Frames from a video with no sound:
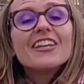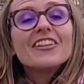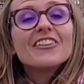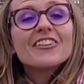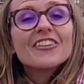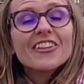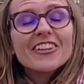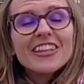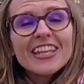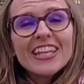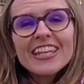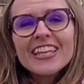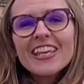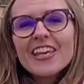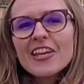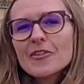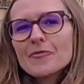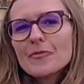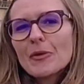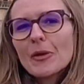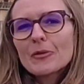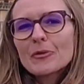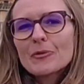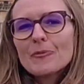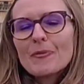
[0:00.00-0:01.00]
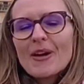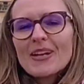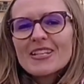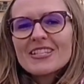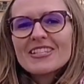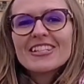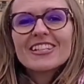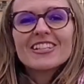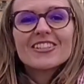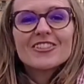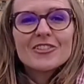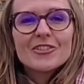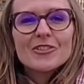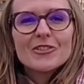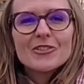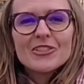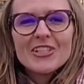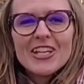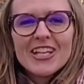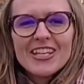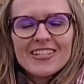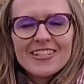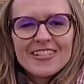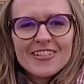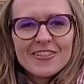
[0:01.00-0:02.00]
You're thinking about passing 2
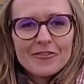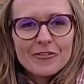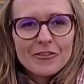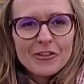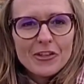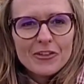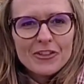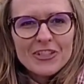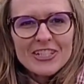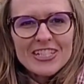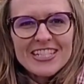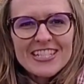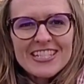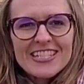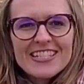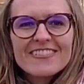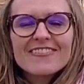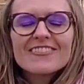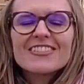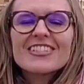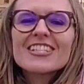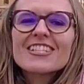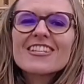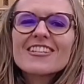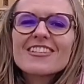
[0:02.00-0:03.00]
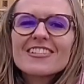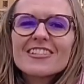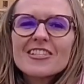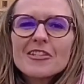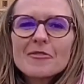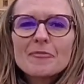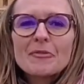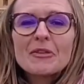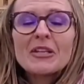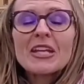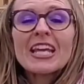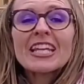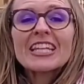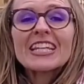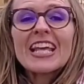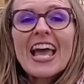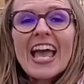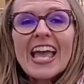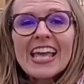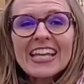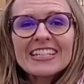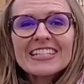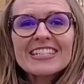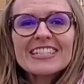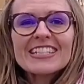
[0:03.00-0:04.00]
days in Florence? This is simply an
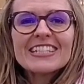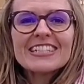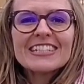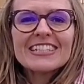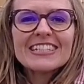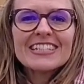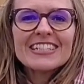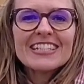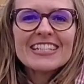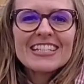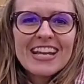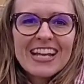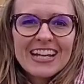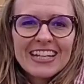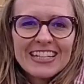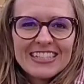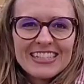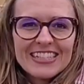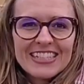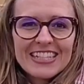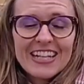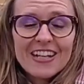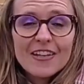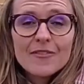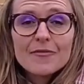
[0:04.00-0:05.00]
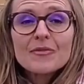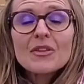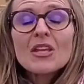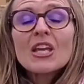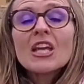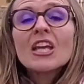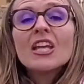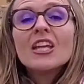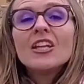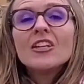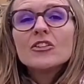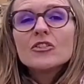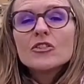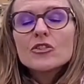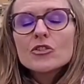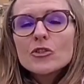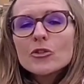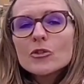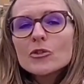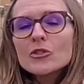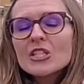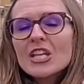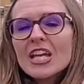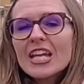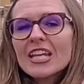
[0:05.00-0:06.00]
excellent idea. In
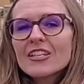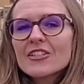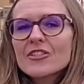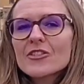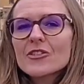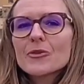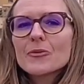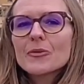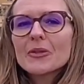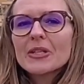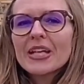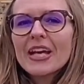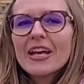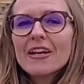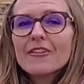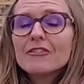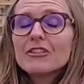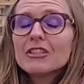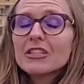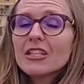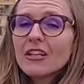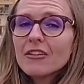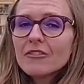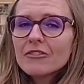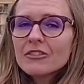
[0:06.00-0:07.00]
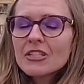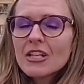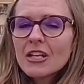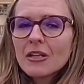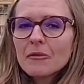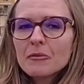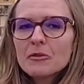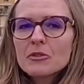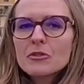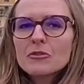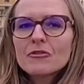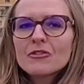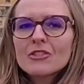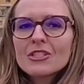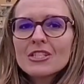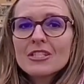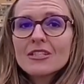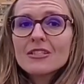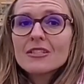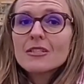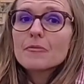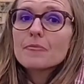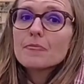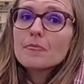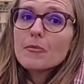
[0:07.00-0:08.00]
2 days, you will have enough time to
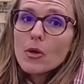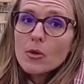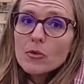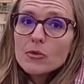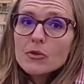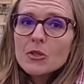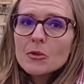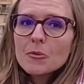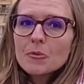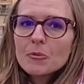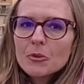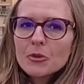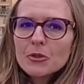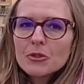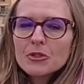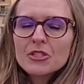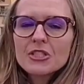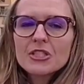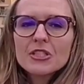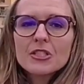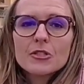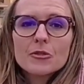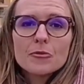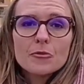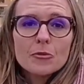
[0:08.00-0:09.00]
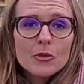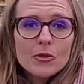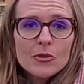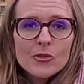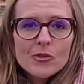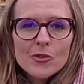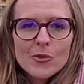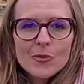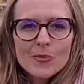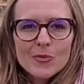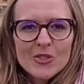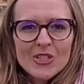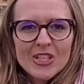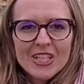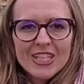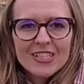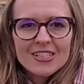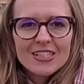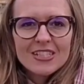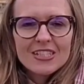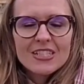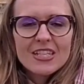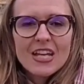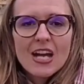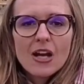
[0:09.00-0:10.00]
visit the most important museums in
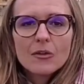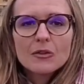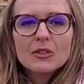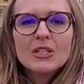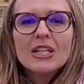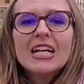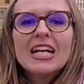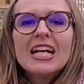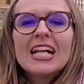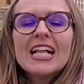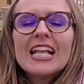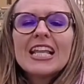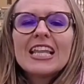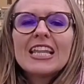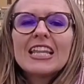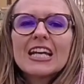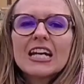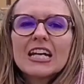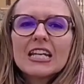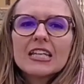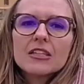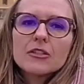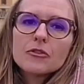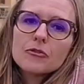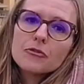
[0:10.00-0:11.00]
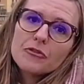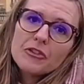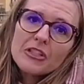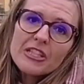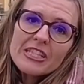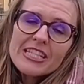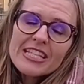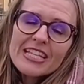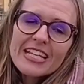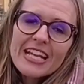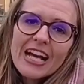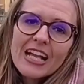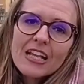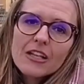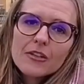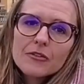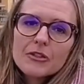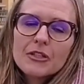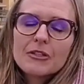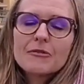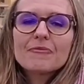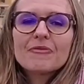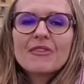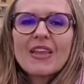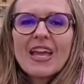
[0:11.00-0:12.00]
the town, like the Uffizi
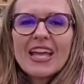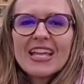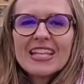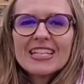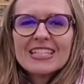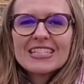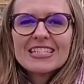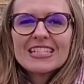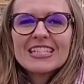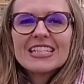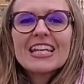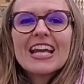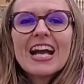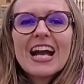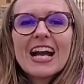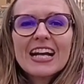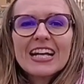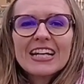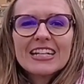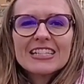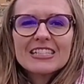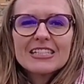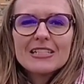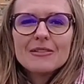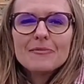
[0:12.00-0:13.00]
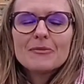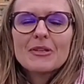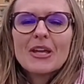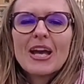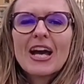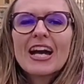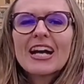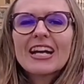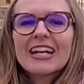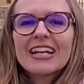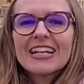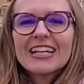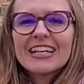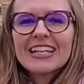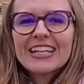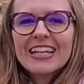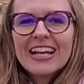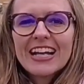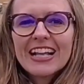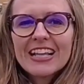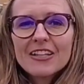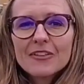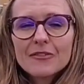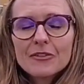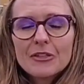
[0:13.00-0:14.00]
Gallery and the Accademia
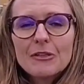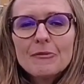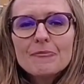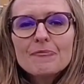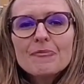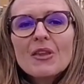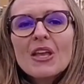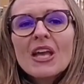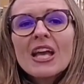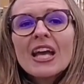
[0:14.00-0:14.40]
Gallery.